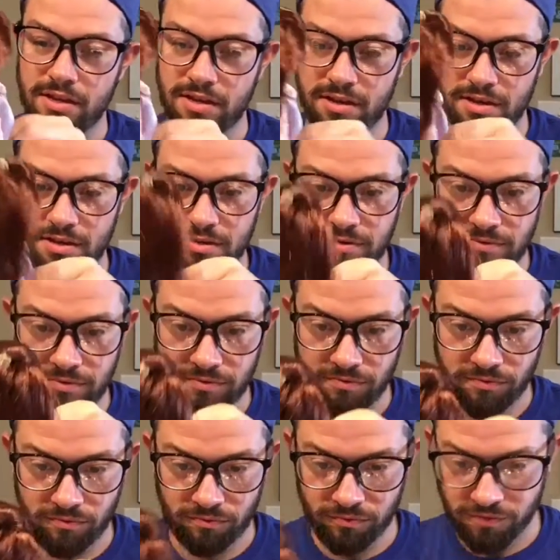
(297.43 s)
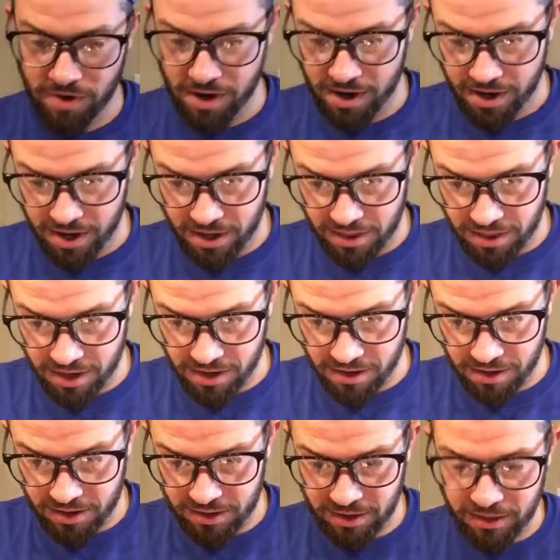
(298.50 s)
All right, there
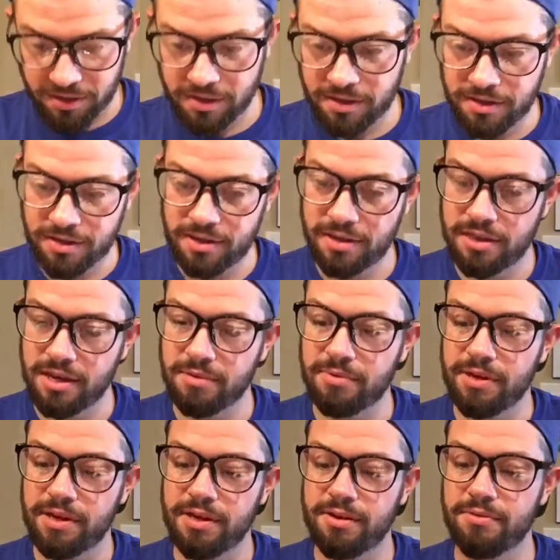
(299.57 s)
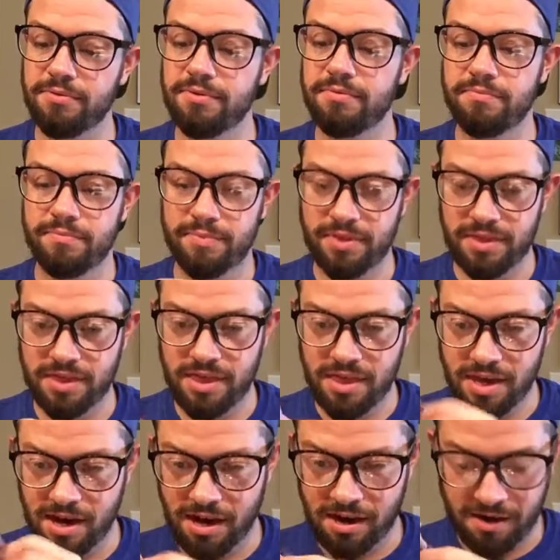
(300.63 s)
is a little. There we go
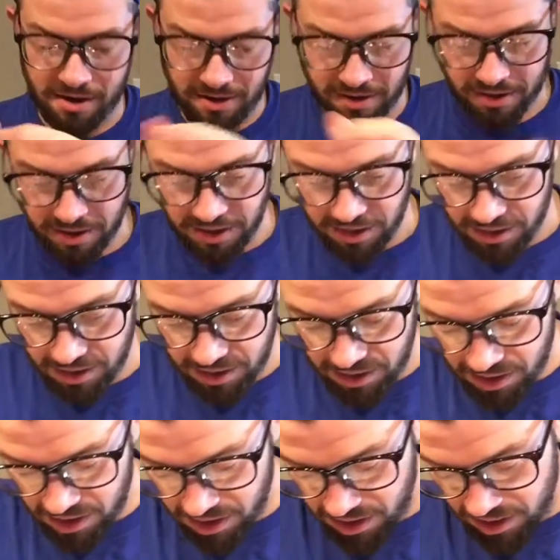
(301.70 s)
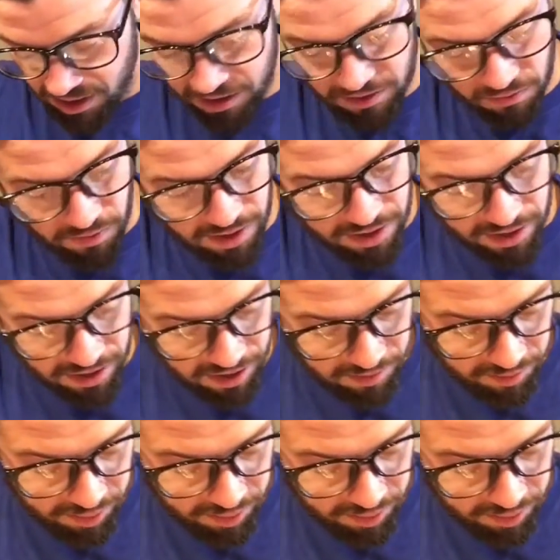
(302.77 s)
there. And where did her